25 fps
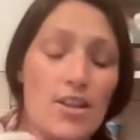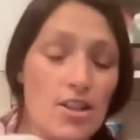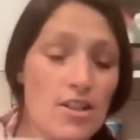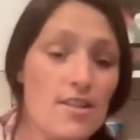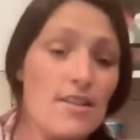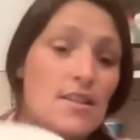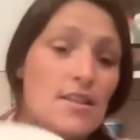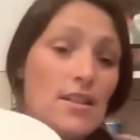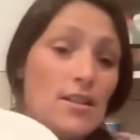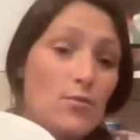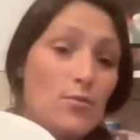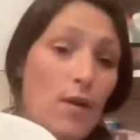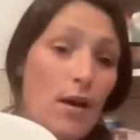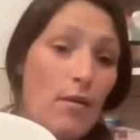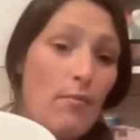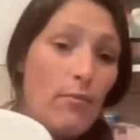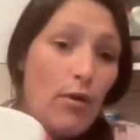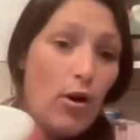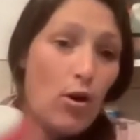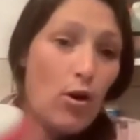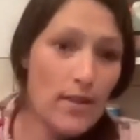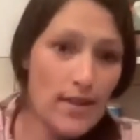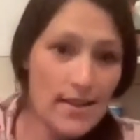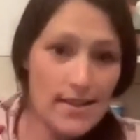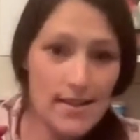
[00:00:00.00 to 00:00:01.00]
This is just one
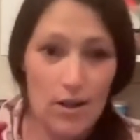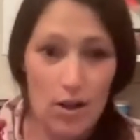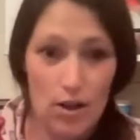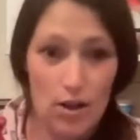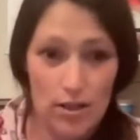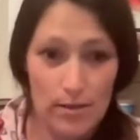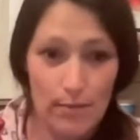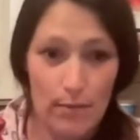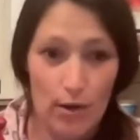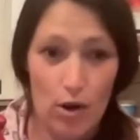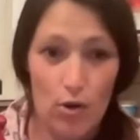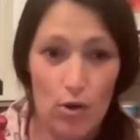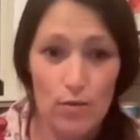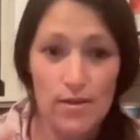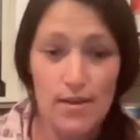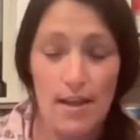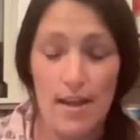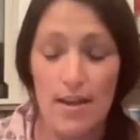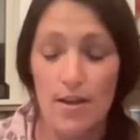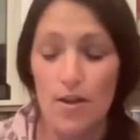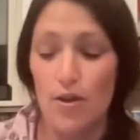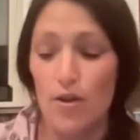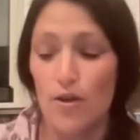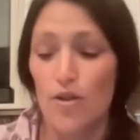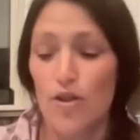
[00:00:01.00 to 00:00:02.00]
bowl. There's lots of bowls that
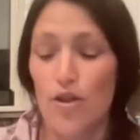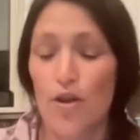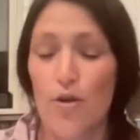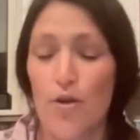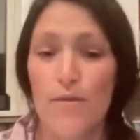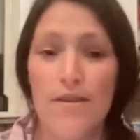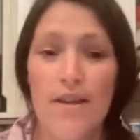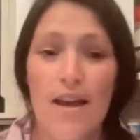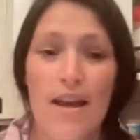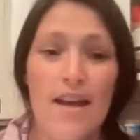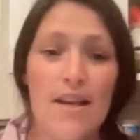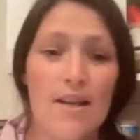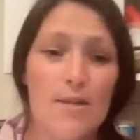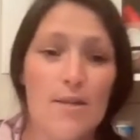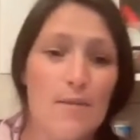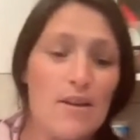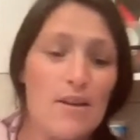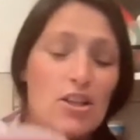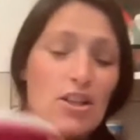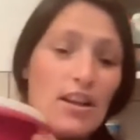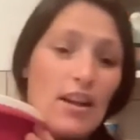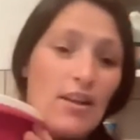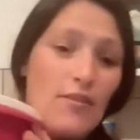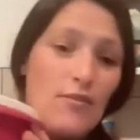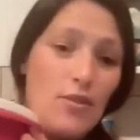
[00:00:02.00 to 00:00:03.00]
you could use,
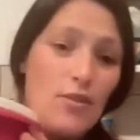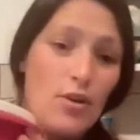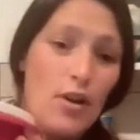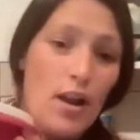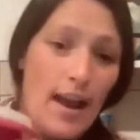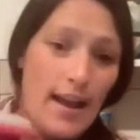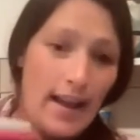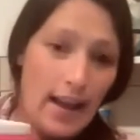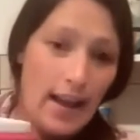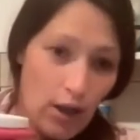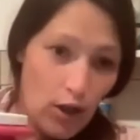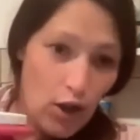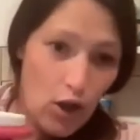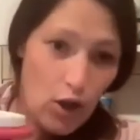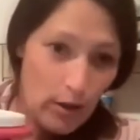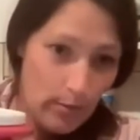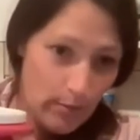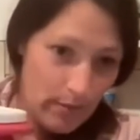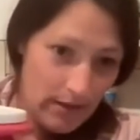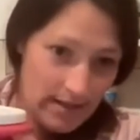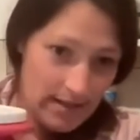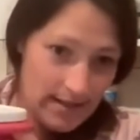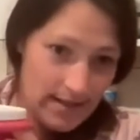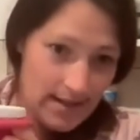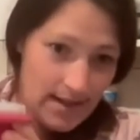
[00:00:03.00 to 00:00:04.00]
especially if you like a lot of
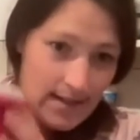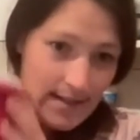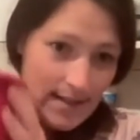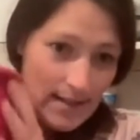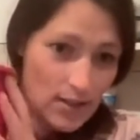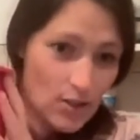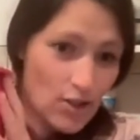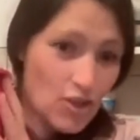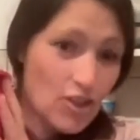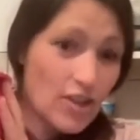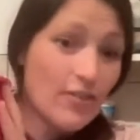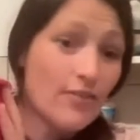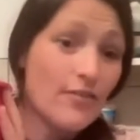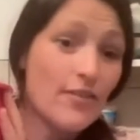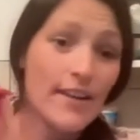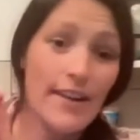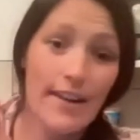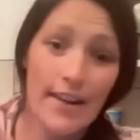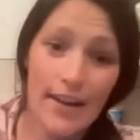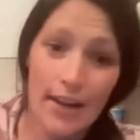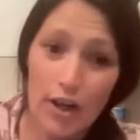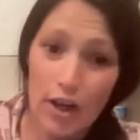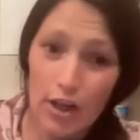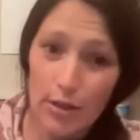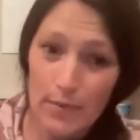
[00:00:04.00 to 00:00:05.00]
biscuits, because you fit a
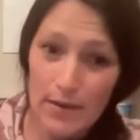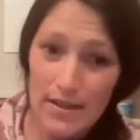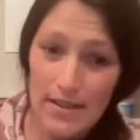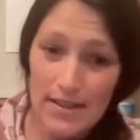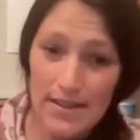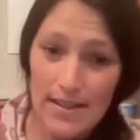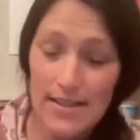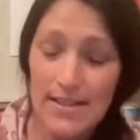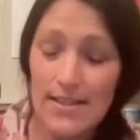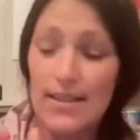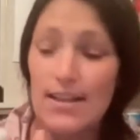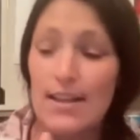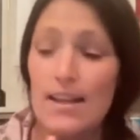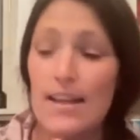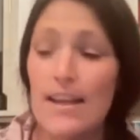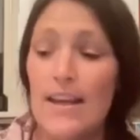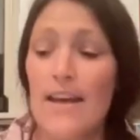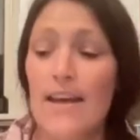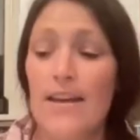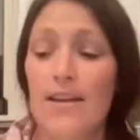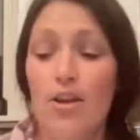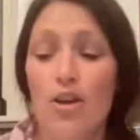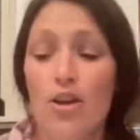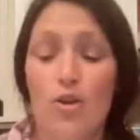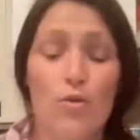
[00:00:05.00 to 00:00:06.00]
lot of biscuits in here.
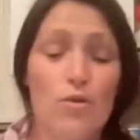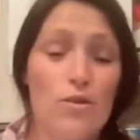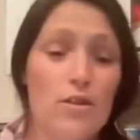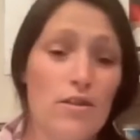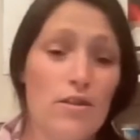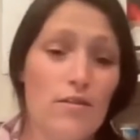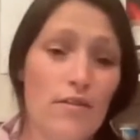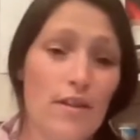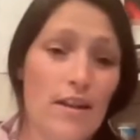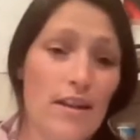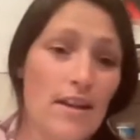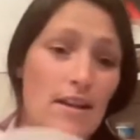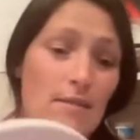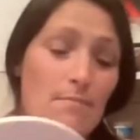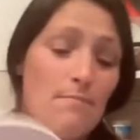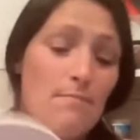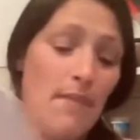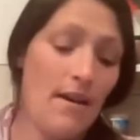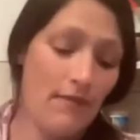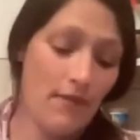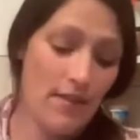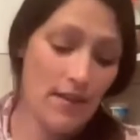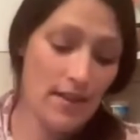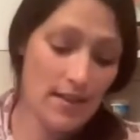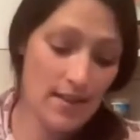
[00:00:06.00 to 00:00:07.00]
You could also fit your
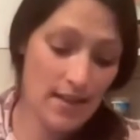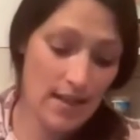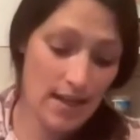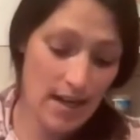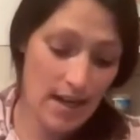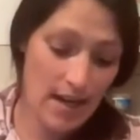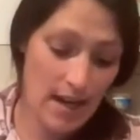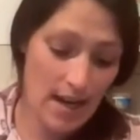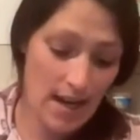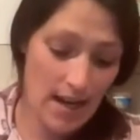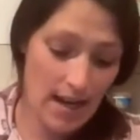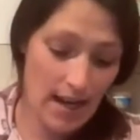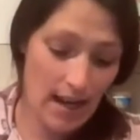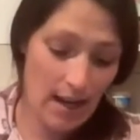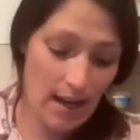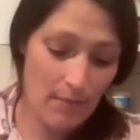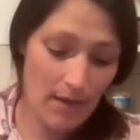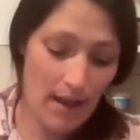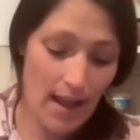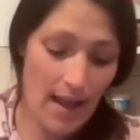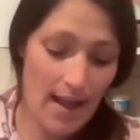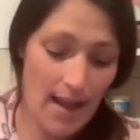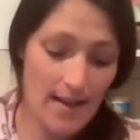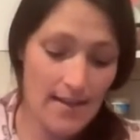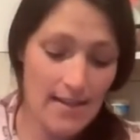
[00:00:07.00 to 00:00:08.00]
muffins in here,
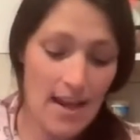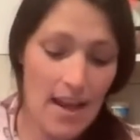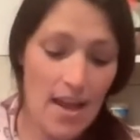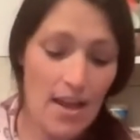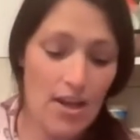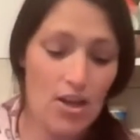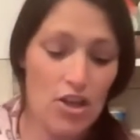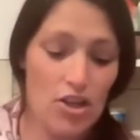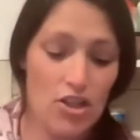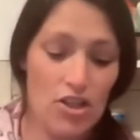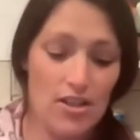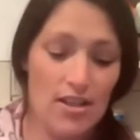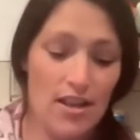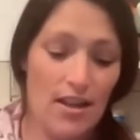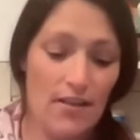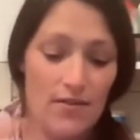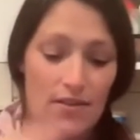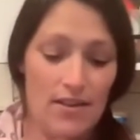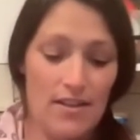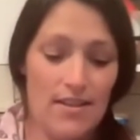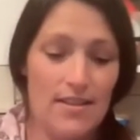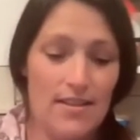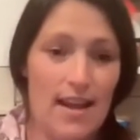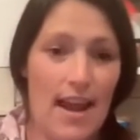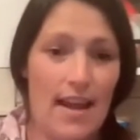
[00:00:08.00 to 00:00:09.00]
cupcakes. You just have to
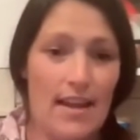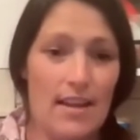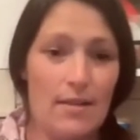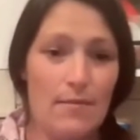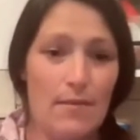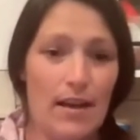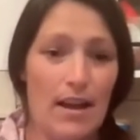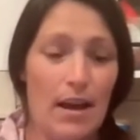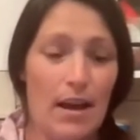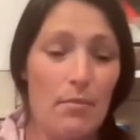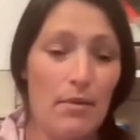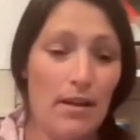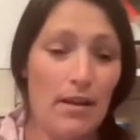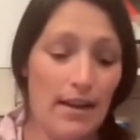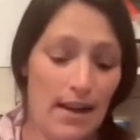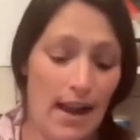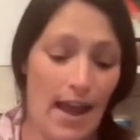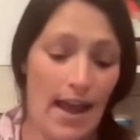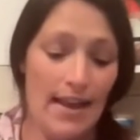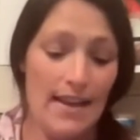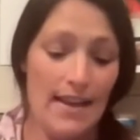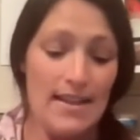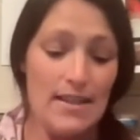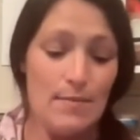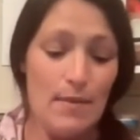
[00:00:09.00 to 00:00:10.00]
stack them a couple of
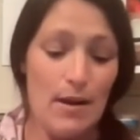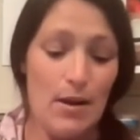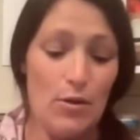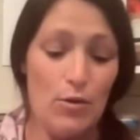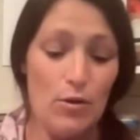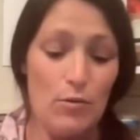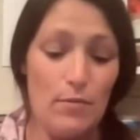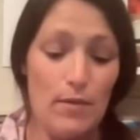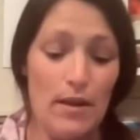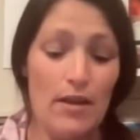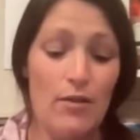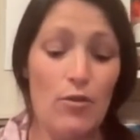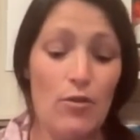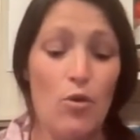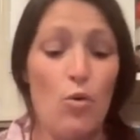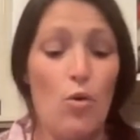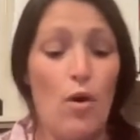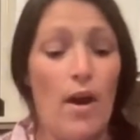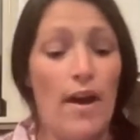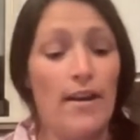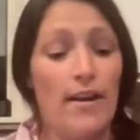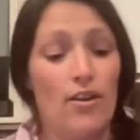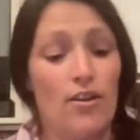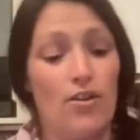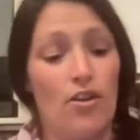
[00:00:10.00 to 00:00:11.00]
layers, but it would be
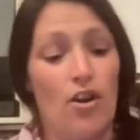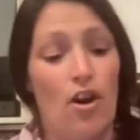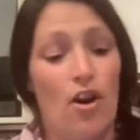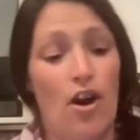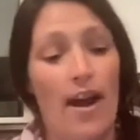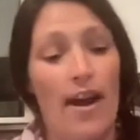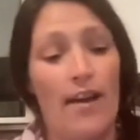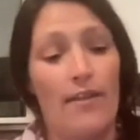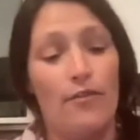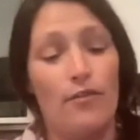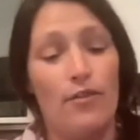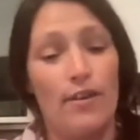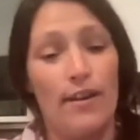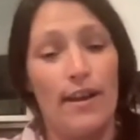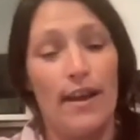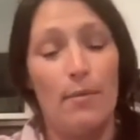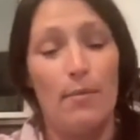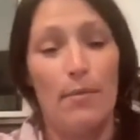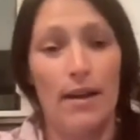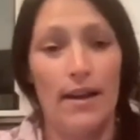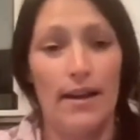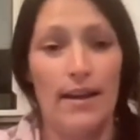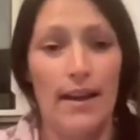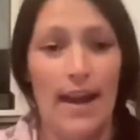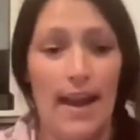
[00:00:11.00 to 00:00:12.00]
quite a good height for a
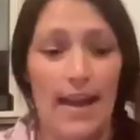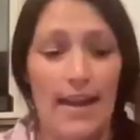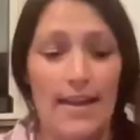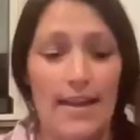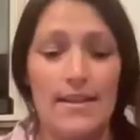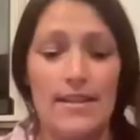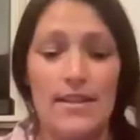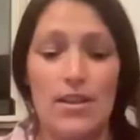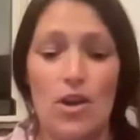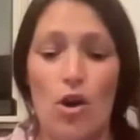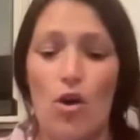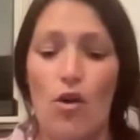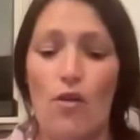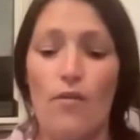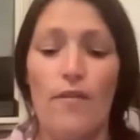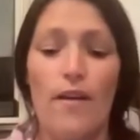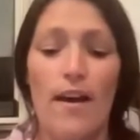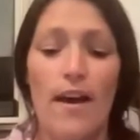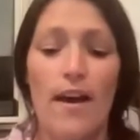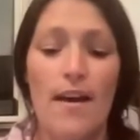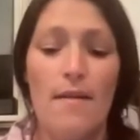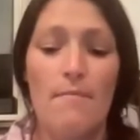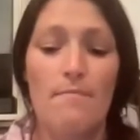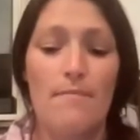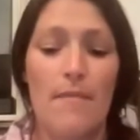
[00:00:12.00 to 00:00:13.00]
couple of layers
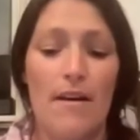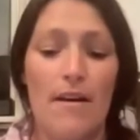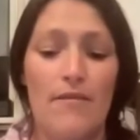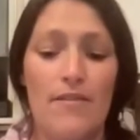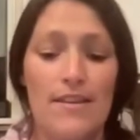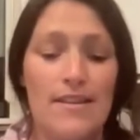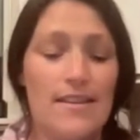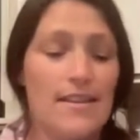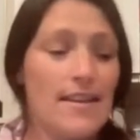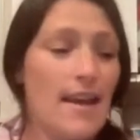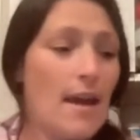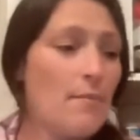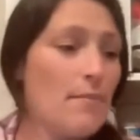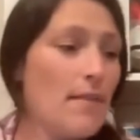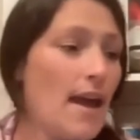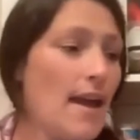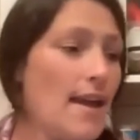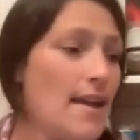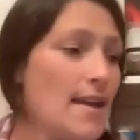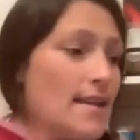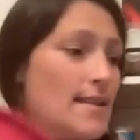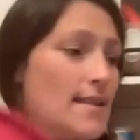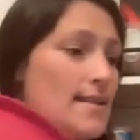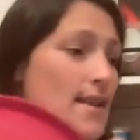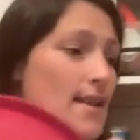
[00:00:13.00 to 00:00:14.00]
of muffins,
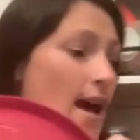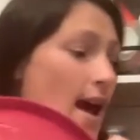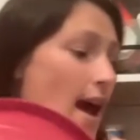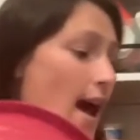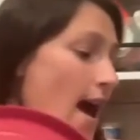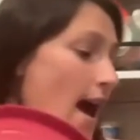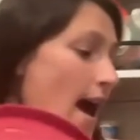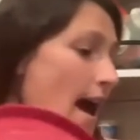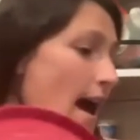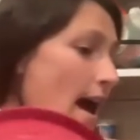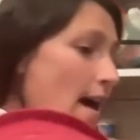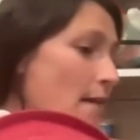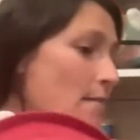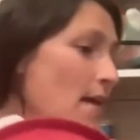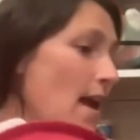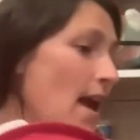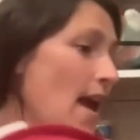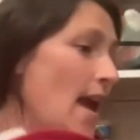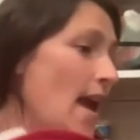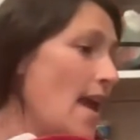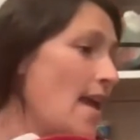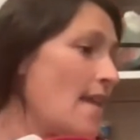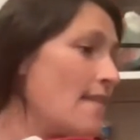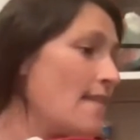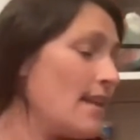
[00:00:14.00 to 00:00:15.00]
cupcakes.
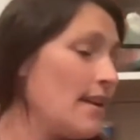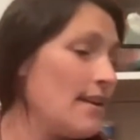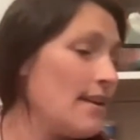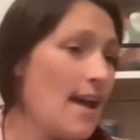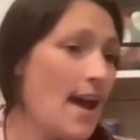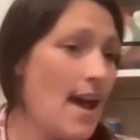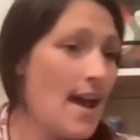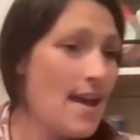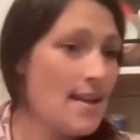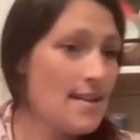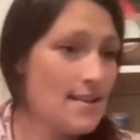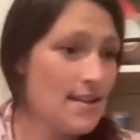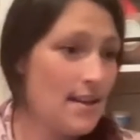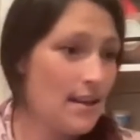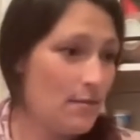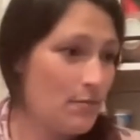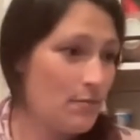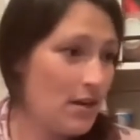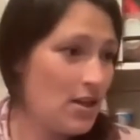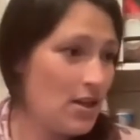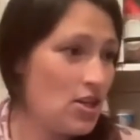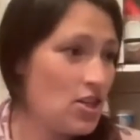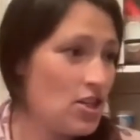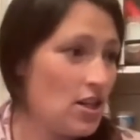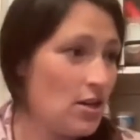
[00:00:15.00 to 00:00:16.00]
And the last thing I'm
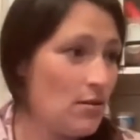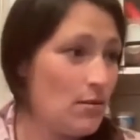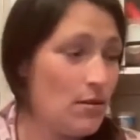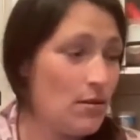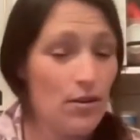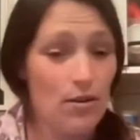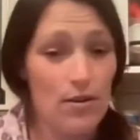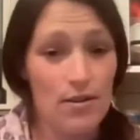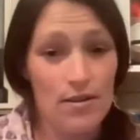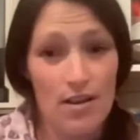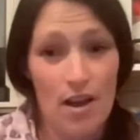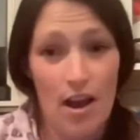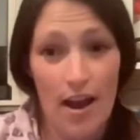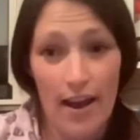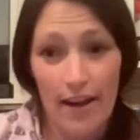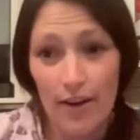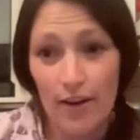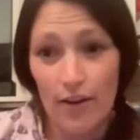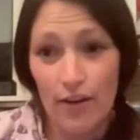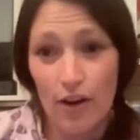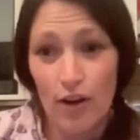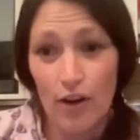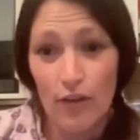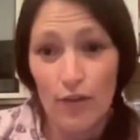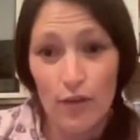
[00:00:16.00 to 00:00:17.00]
going to share with you is, I don't
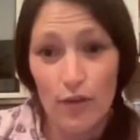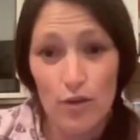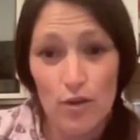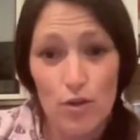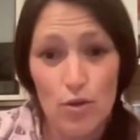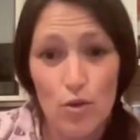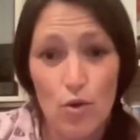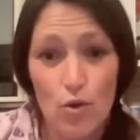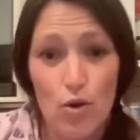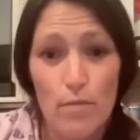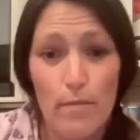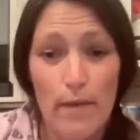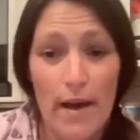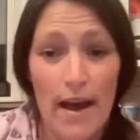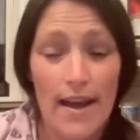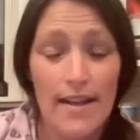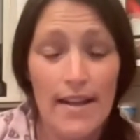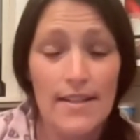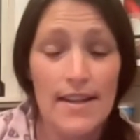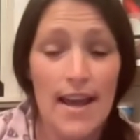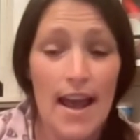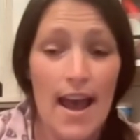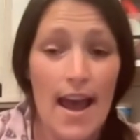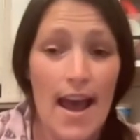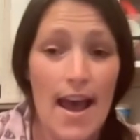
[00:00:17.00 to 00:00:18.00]
know if you saw,
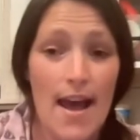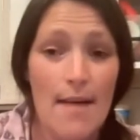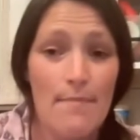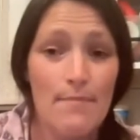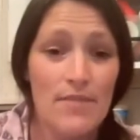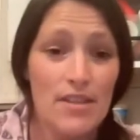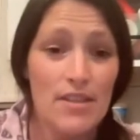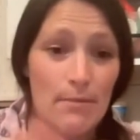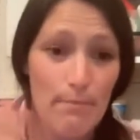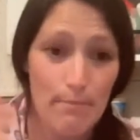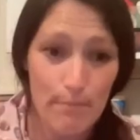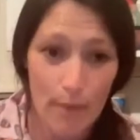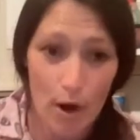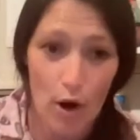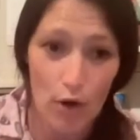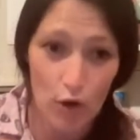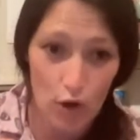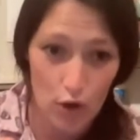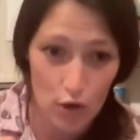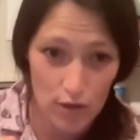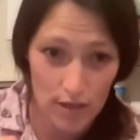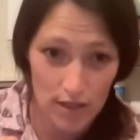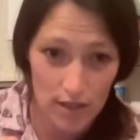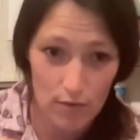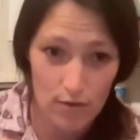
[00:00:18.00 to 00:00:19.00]
but some
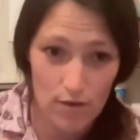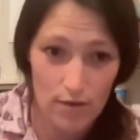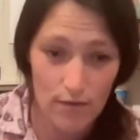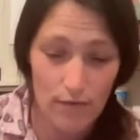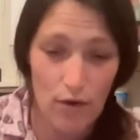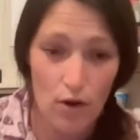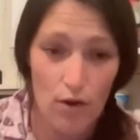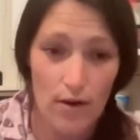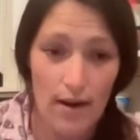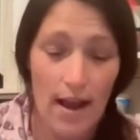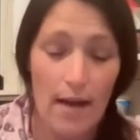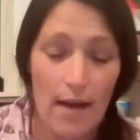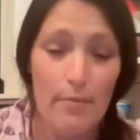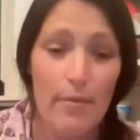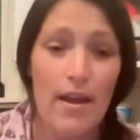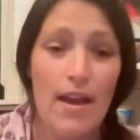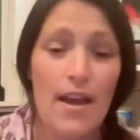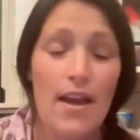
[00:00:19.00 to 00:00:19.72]
Bogo deals have gone up.